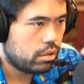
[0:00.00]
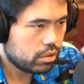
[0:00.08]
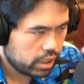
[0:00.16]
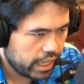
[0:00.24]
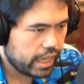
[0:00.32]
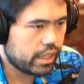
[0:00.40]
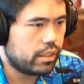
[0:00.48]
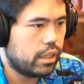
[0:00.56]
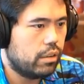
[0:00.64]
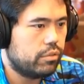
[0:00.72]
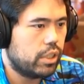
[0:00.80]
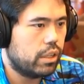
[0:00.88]
take, and now
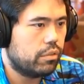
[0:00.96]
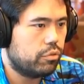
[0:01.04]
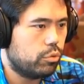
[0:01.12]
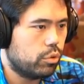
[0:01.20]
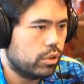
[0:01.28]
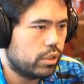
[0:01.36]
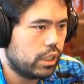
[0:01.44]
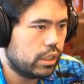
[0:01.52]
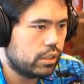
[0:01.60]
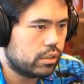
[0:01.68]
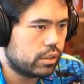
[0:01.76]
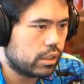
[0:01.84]
I've knight of four and ninety
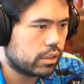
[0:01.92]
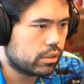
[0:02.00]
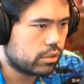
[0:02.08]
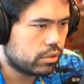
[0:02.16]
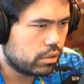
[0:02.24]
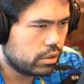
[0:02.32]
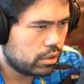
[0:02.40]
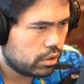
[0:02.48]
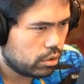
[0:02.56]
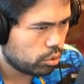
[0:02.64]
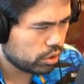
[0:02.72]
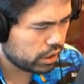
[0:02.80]
six,
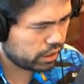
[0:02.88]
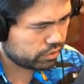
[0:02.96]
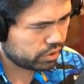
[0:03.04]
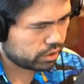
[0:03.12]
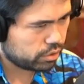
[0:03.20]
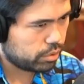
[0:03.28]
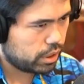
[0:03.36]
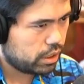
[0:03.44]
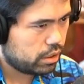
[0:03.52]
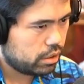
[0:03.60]
or knight of six. Wait.